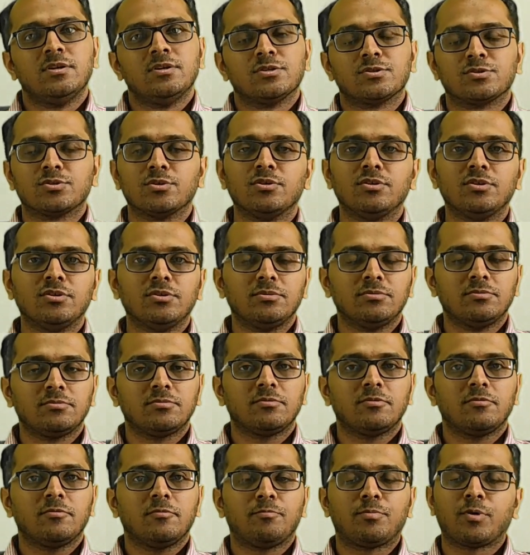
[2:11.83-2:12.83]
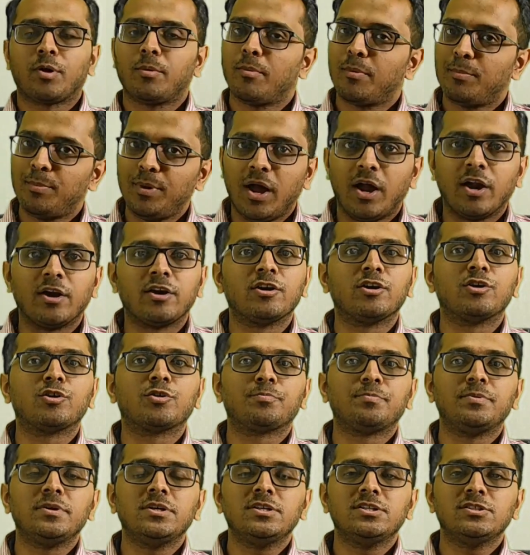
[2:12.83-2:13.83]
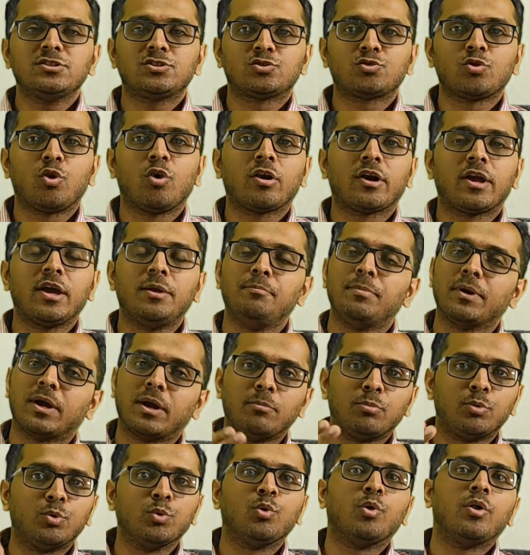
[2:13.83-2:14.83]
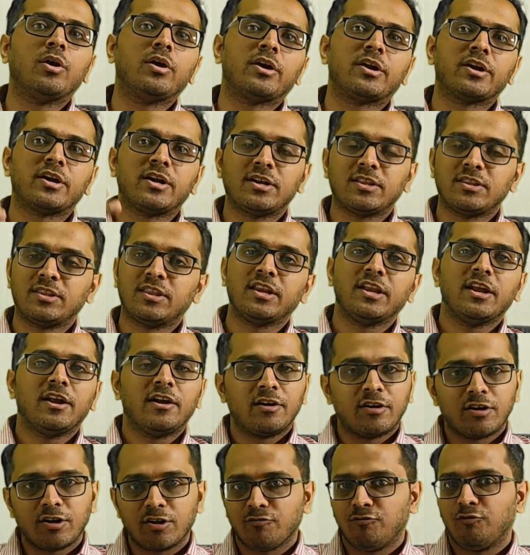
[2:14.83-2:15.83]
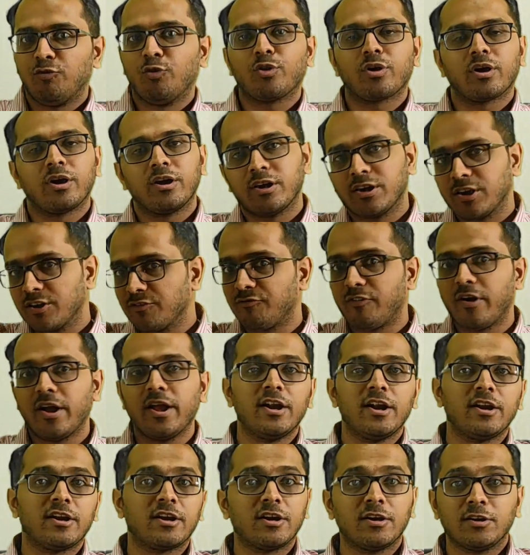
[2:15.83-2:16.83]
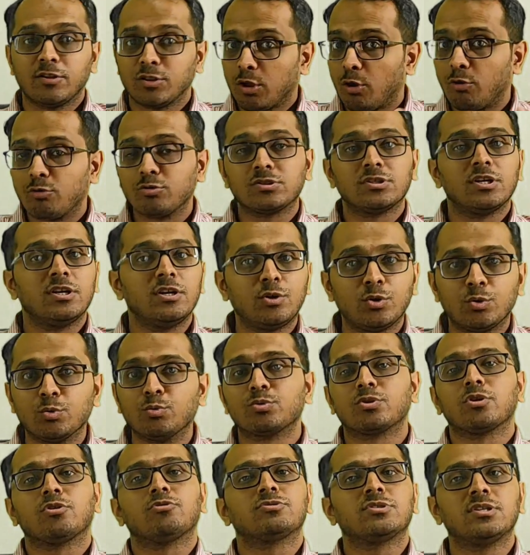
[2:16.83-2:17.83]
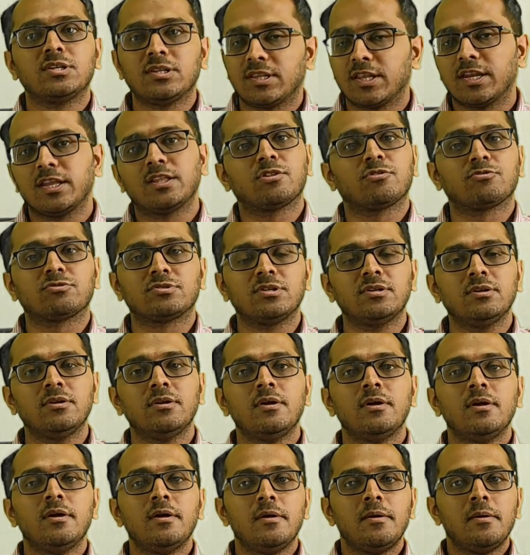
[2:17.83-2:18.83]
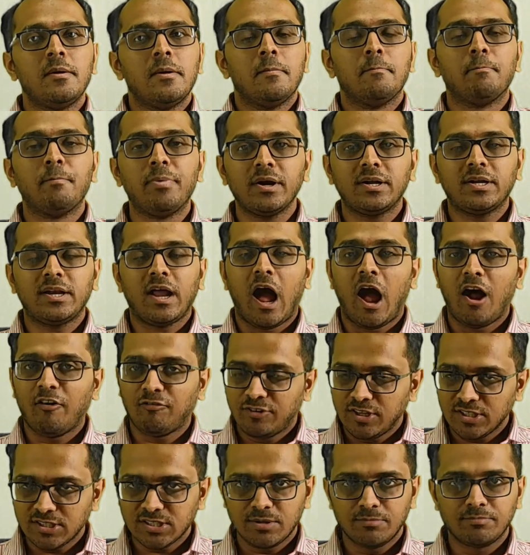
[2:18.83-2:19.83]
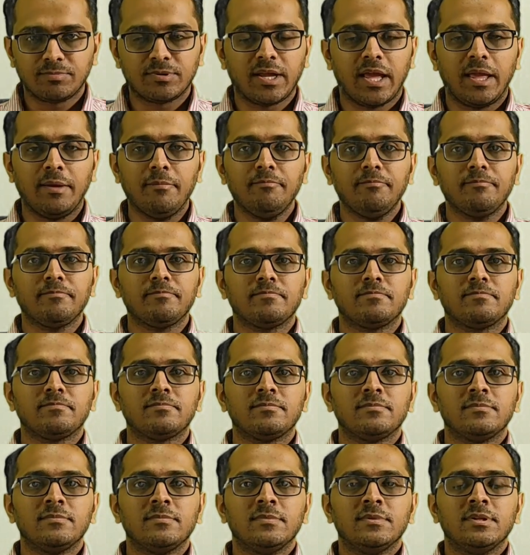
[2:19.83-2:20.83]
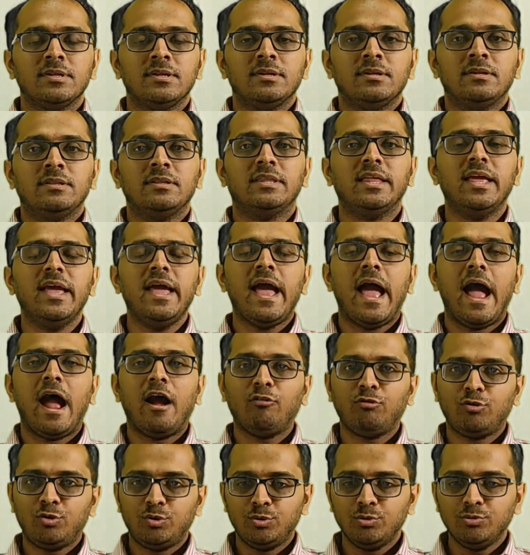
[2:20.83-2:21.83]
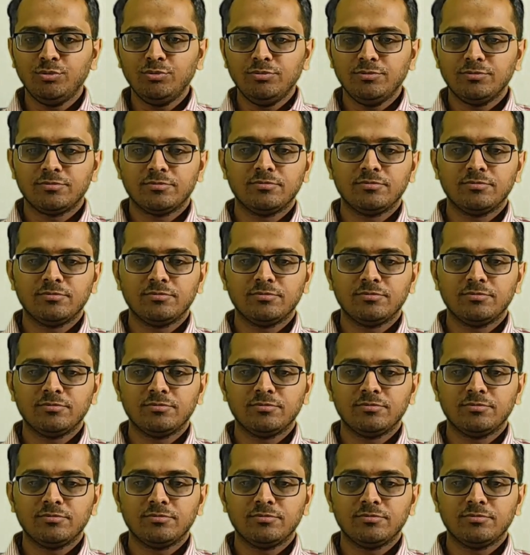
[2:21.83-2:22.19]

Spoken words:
So probably 100 rupee stock can become 200, 300, 400, 500, 1000, 2000, 3000. But after some time, they have to